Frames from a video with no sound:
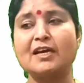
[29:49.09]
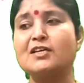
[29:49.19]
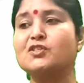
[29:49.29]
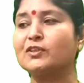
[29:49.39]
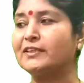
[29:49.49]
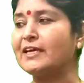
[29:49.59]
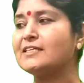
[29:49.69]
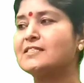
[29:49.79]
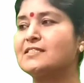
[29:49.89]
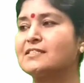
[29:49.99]
So
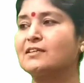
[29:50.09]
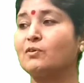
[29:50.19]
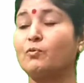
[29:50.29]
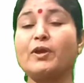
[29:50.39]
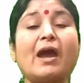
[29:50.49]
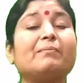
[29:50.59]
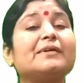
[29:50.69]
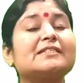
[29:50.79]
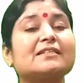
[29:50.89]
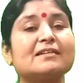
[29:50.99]
these we have
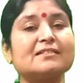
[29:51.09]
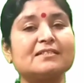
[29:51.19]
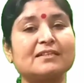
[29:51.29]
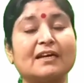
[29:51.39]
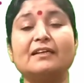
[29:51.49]
discussed